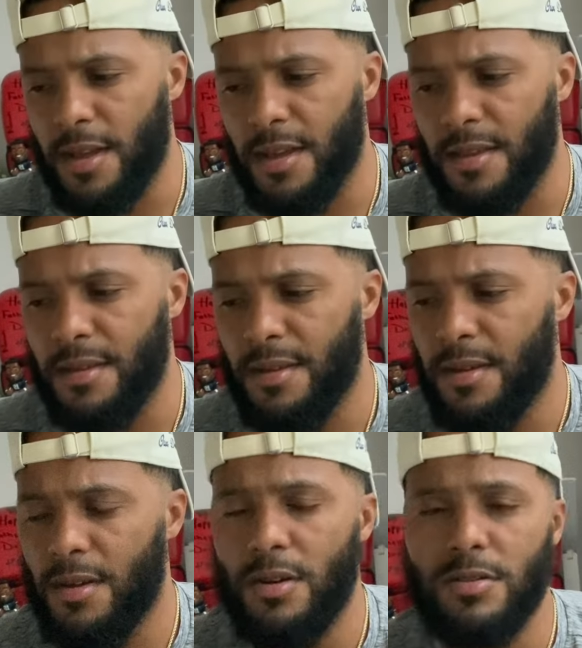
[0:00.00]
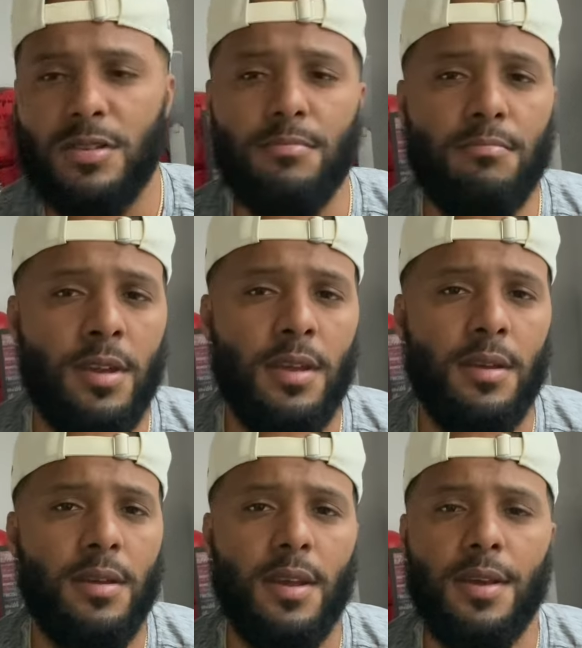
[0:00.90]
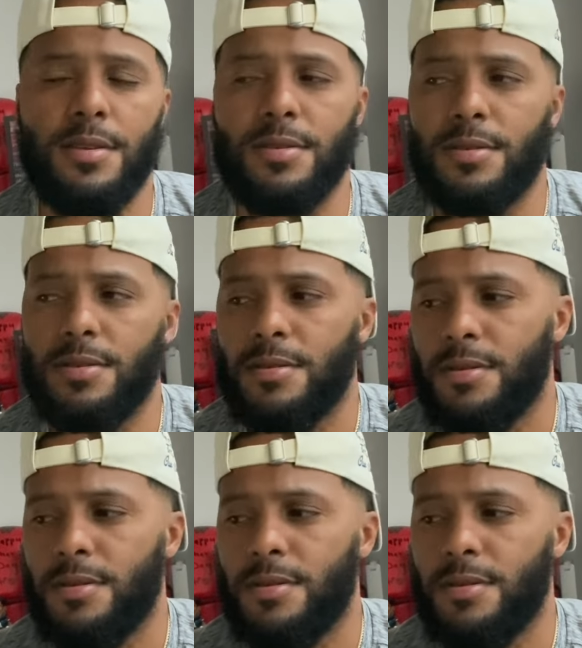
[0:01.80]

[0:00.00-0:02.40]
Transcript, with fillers: get to me is